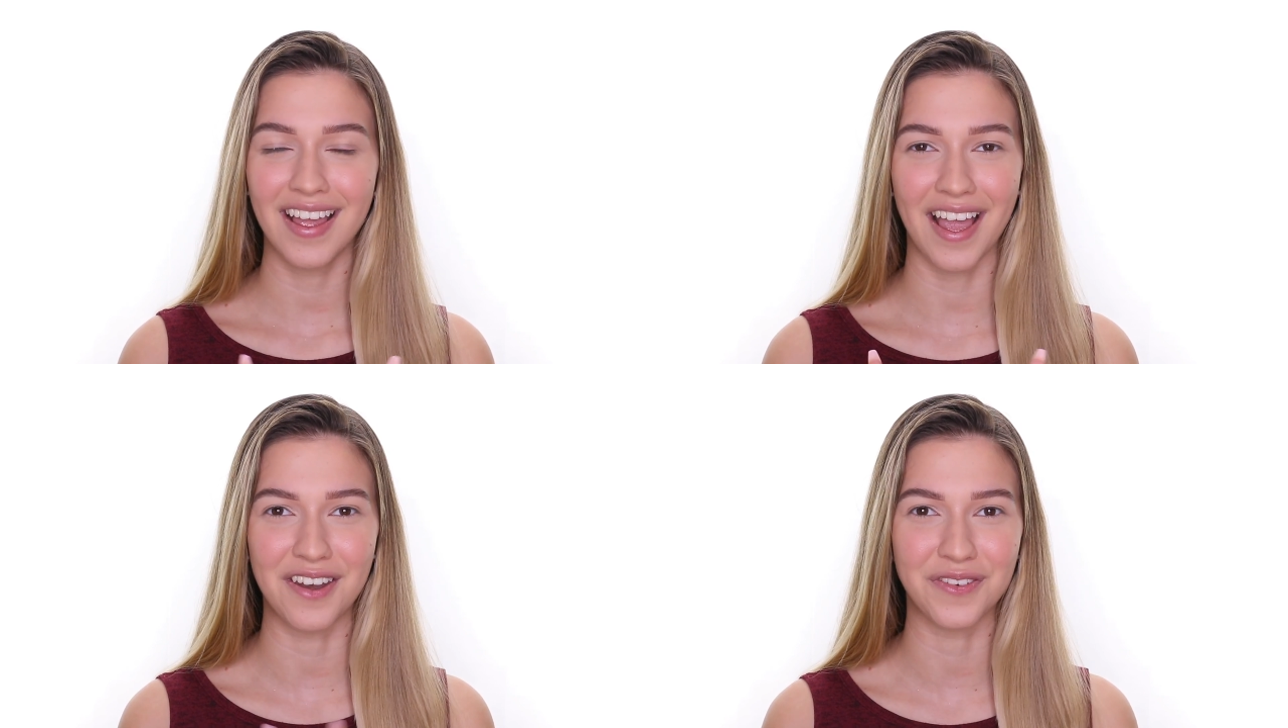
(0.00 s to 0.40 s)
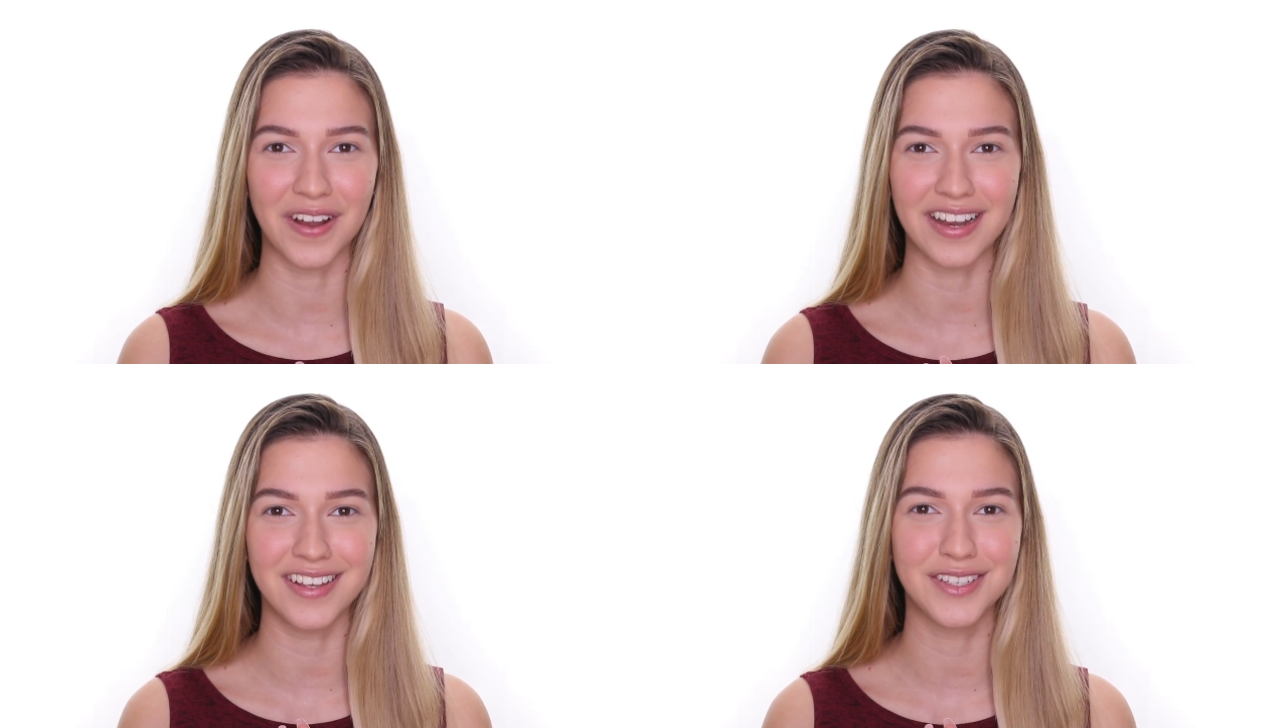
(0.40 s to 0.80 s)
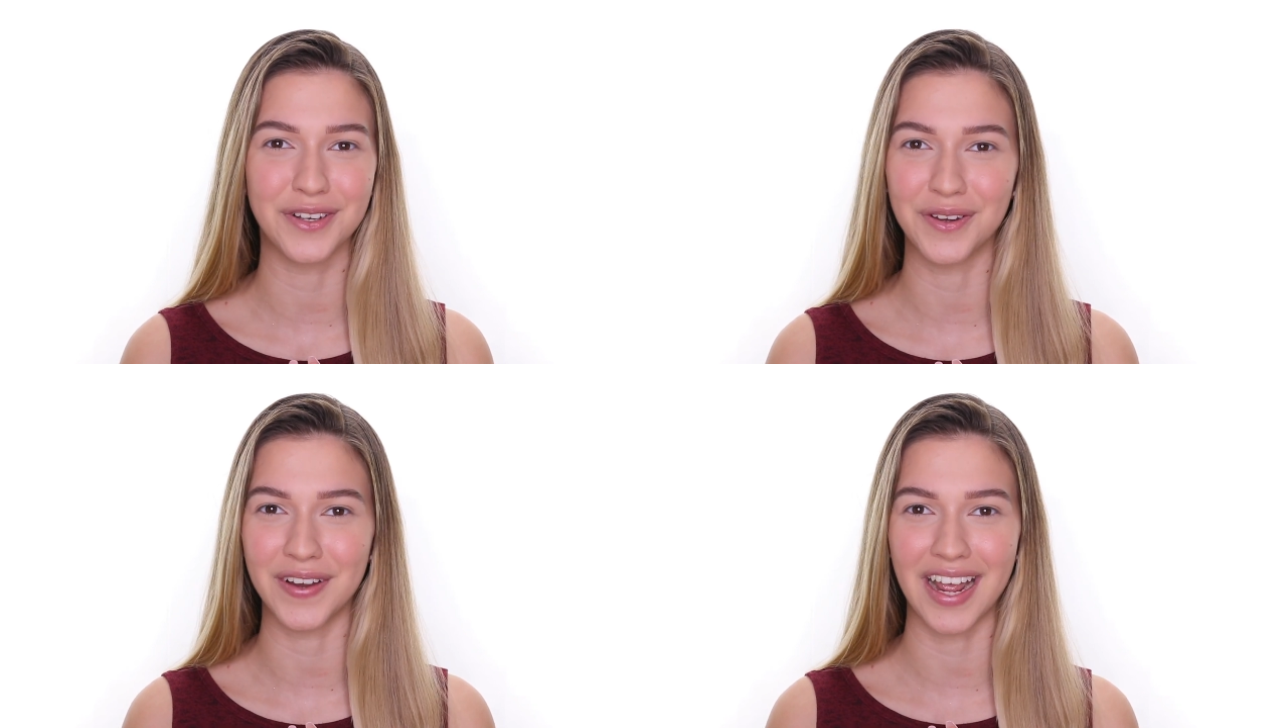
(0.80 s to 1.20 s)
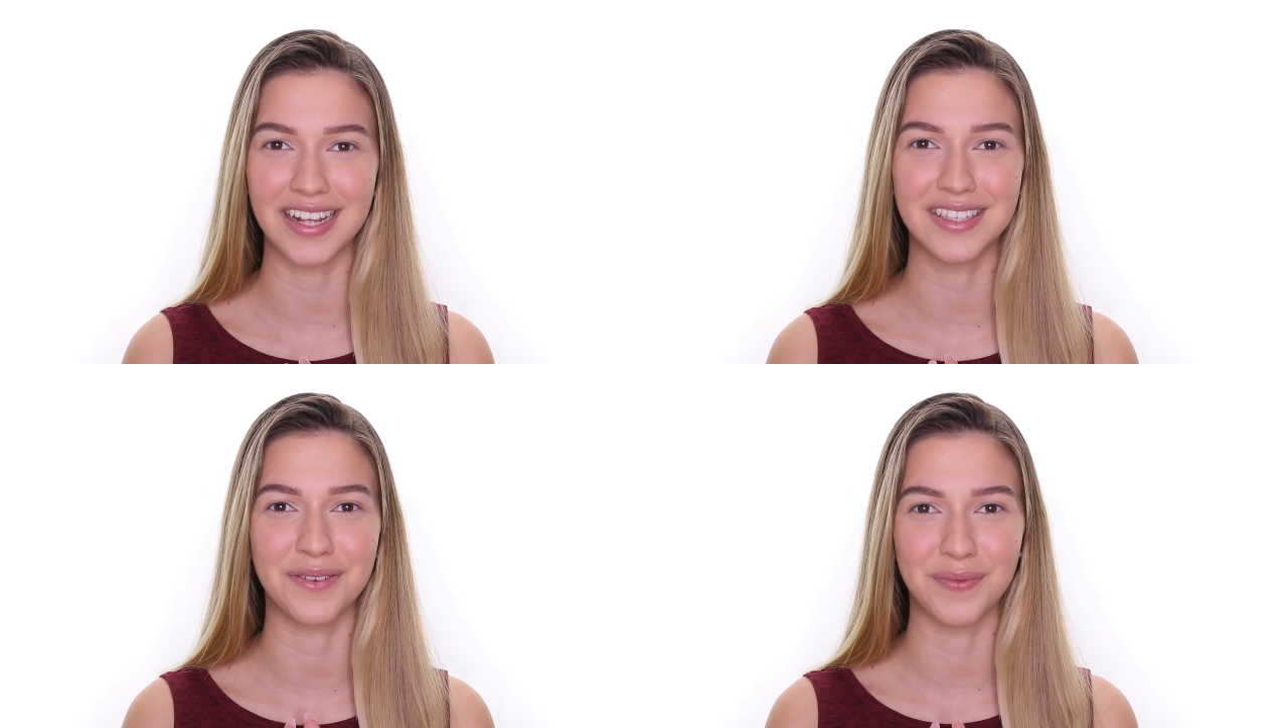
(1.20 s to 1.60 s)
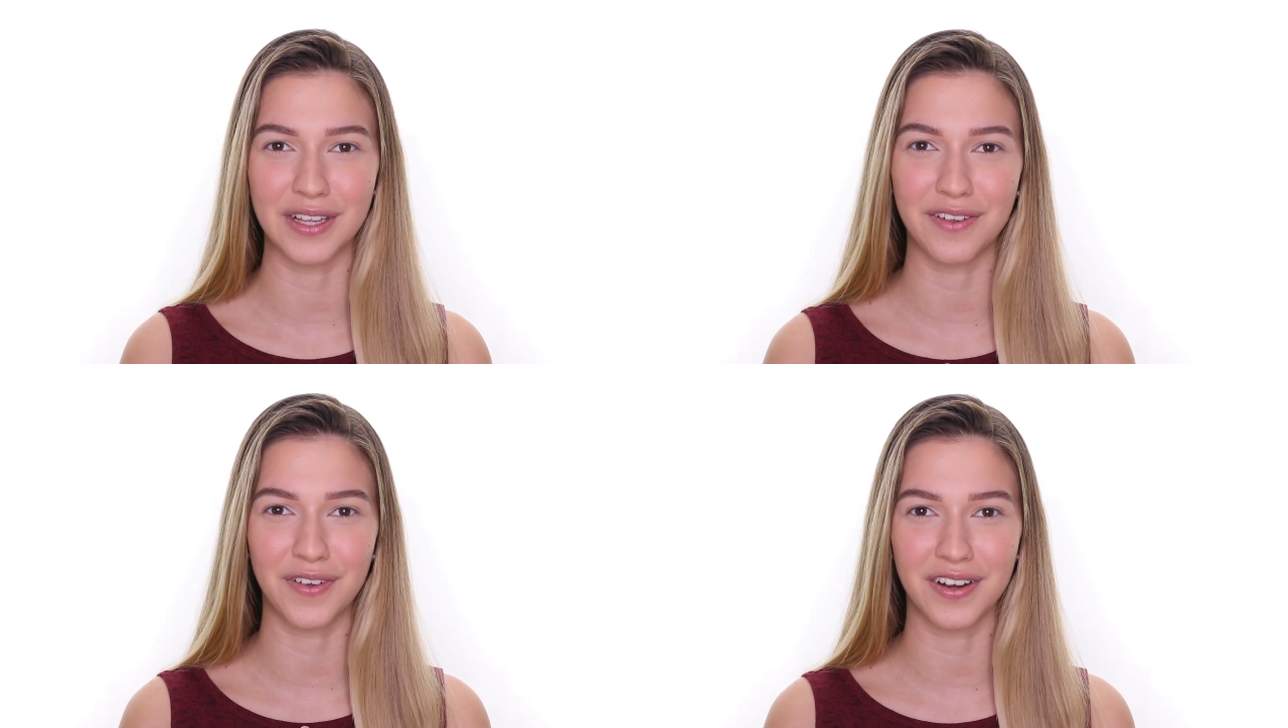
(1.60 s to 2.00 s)
and ready to create some
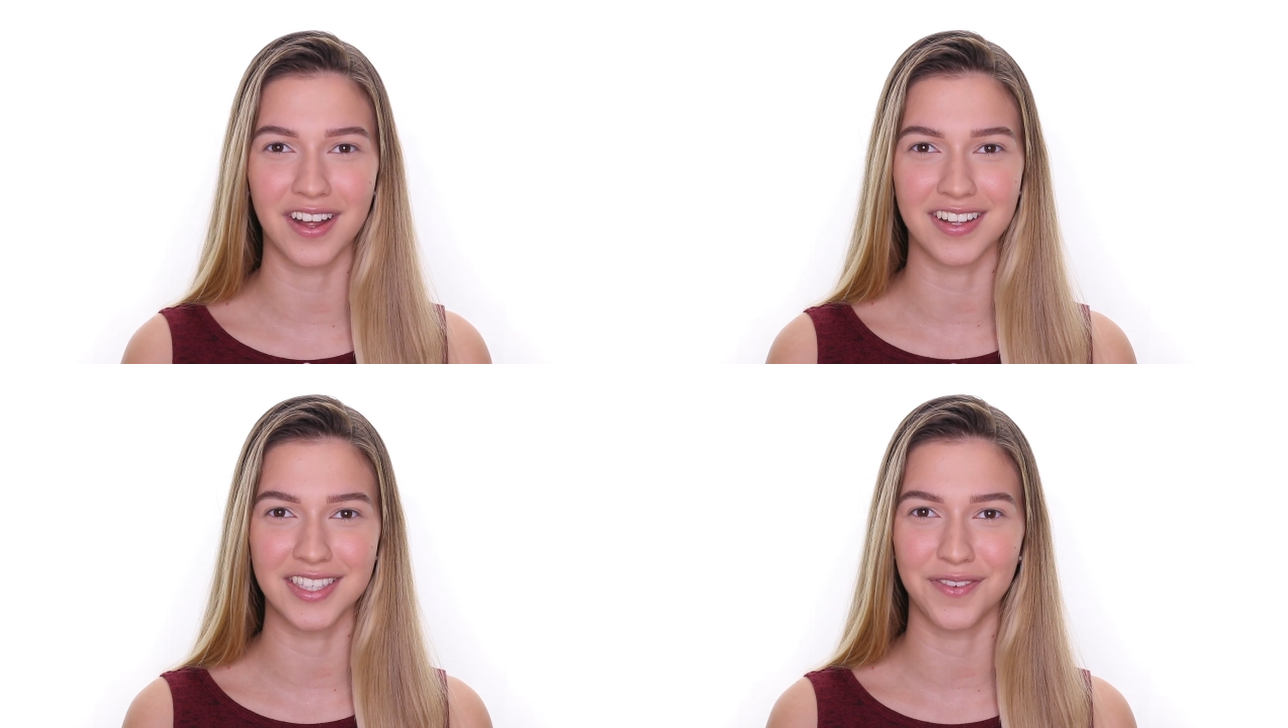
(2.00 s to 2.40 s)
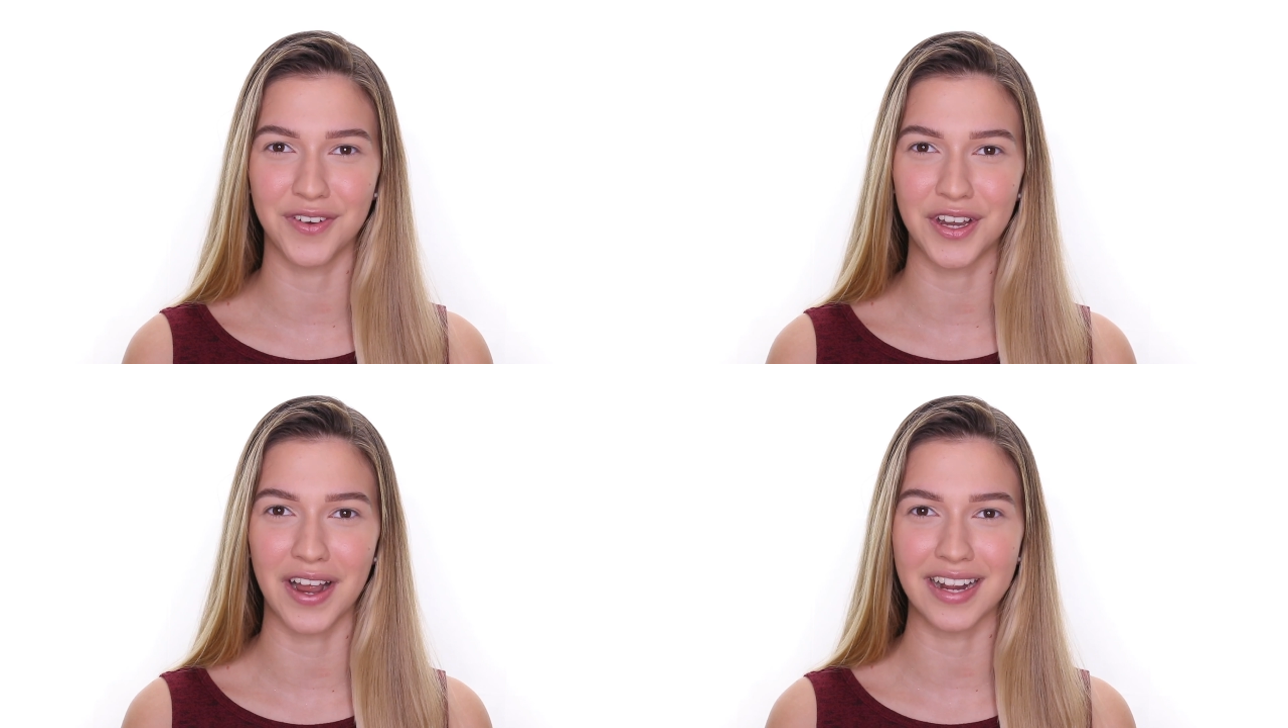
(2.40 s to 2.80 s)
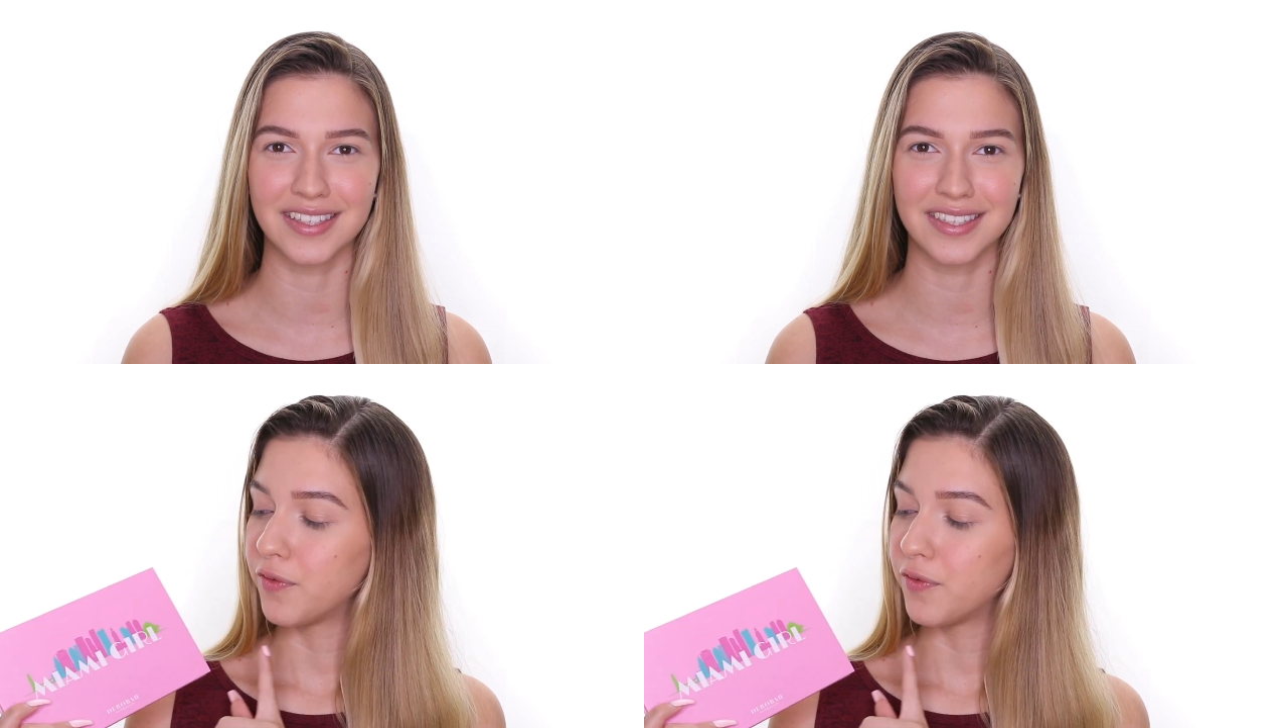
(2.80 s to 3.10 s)
really fun content for you guys.